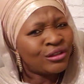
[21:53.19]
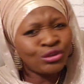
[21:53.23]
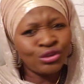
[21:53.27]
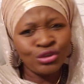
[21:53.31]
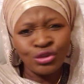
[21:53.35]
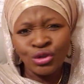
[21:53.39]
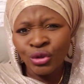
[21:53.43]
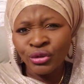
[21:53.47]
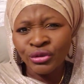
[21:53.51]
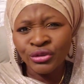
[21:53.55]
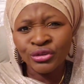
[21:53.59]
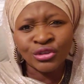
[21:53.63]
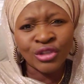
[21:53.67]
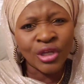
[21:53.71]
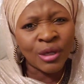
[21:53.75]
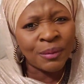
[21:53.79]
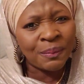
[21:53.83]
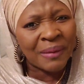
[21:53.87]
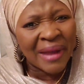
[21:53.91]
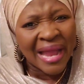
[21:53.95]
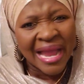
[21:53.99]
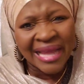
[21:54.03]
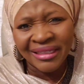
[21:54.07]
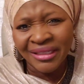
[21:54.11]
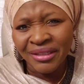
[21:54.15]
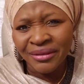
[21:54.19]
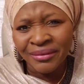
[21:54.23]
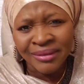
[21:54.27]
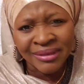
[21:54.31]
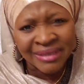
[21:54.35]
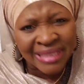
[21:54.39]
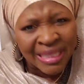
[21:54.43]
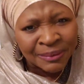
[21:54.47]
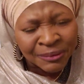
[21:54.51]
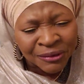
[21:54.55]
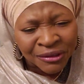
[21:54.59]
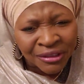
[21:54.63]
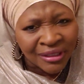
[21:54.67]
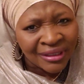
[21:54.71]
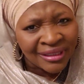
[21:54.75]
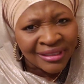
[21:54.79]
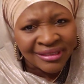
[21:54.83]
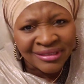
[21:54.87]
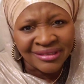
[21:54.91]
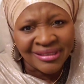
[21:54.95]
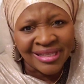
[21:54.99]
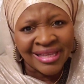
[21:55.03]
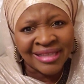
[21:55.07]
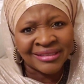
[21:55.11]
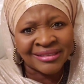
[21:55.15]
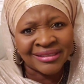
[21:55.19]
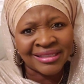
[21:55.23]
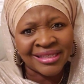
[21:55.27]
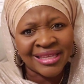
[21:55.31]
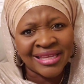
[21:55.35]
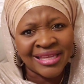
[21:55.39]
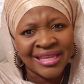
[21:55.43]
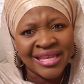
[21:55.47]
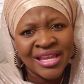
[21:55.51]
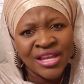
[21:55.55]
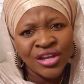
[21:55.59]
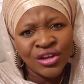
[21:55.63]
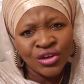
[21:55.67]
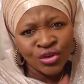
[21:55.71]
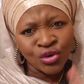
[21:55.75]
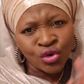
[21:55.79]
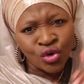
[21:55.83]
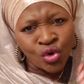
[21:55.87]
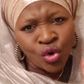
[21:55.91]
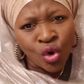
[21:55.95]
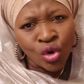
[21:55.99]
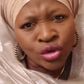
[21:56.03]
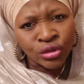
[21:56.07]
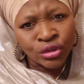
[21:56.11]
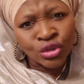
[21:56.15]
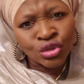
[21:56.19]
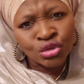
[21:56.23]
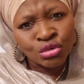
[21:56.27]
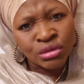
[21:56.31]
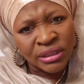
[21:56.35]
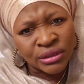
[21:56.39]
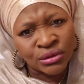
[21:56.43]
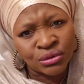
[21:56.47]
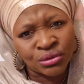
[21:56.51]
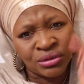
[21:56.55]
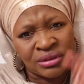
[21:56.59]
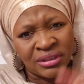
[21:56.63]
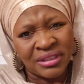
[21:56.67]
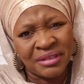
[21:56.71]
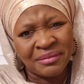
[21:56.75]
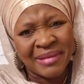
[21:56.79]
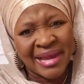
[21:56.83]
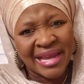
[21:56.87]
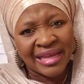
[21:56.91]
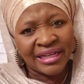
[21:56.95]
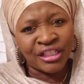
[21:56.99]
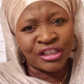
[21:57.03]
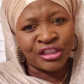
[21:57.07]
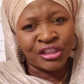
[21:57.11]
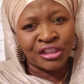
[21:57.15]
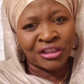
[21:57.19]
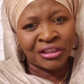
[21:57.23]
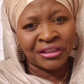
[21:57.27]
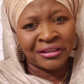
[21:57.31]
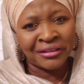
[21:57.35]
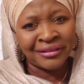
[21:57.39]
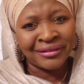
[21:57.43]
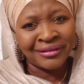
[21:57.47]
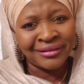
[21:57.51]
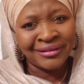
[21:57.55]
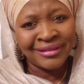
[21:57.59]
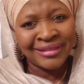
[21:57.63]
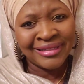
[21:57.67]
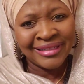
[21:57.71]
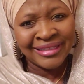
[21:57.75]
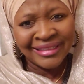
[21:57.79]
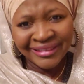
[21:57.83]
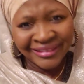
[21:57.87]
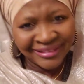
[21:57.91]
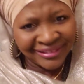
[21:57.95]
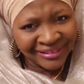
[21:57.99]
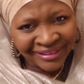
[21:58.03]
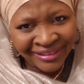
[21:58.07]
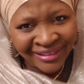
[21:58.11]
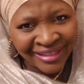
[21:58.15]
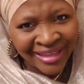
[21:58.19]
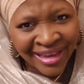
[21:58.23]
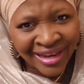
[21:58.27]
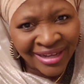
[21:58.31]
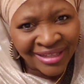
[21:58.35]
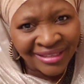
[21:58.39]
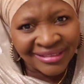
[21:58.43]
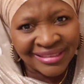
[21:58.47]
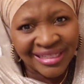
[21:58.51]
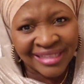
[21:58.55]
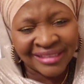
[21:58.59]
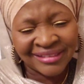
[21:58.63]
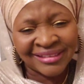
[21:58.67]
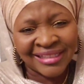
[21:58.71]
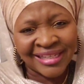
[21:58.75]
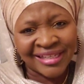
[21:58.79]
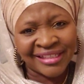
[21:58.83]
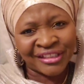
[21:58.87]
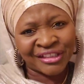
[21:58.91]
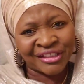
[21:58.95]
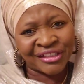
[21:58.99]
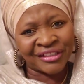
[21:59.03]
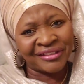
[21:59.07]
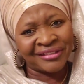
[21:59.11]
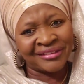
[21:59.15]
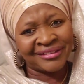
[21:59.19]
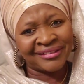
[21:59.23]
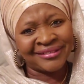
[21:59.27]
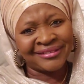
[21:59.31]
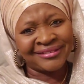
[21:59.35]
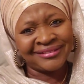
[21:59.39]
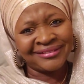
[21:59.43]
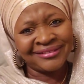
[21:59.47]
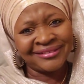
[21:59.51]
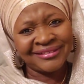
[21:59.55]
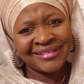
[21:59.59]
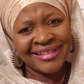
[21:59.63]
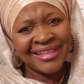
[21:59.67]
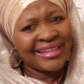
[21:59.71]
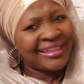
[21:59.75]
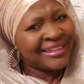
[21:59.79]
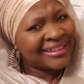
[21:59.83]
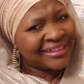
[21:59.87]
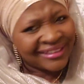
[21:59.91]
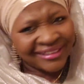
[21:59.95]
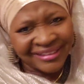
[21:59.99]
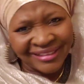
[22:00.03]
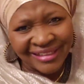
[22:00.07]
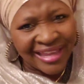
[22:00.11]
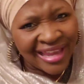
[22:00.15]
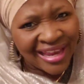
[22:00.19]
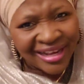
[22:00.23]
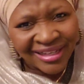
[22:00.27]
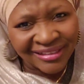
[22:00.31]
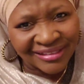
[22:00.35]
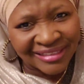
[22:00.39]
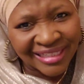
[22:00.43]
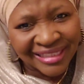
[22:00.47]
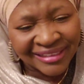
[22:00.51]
Don't stop at the receptionist desk. Go straight to the manager. Get his attention. Get his